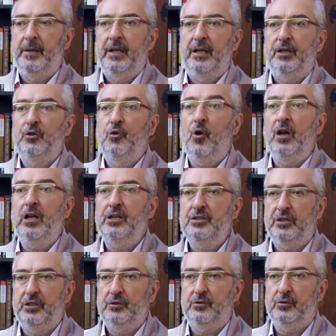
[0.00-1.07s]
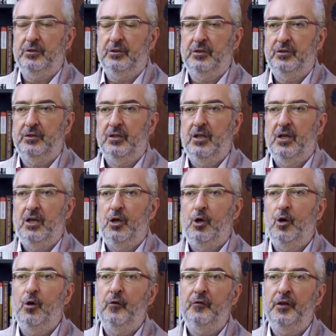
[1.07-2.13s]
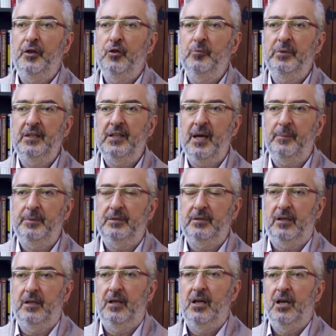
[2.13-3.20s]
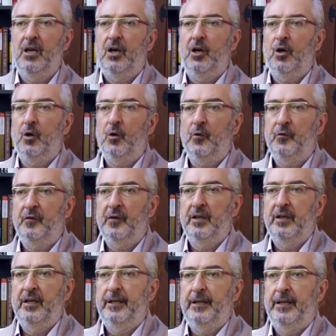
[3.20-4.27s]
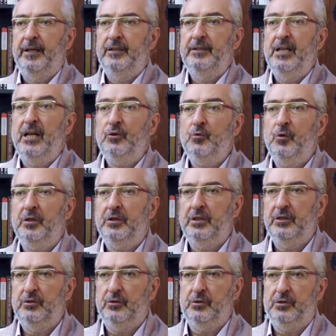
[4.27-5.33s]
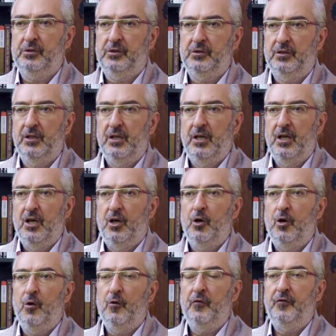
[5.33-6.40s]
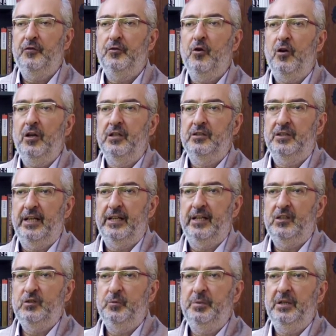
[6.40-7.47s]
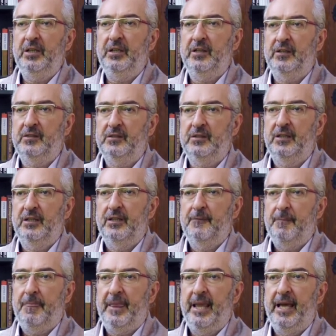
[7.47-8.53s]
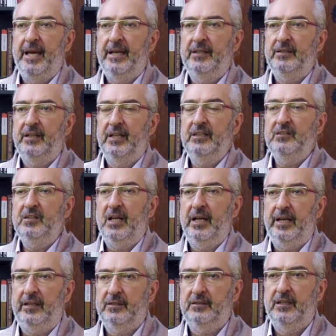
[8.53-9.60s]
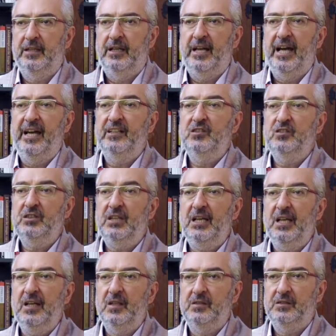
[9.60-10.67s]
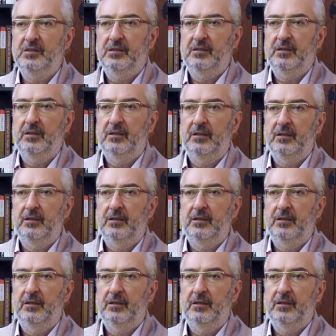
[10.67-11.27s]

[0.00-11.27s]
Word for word: um, knowledge resources, of human capital, of uh, network resources, of knowledge and experience and intellect and skills.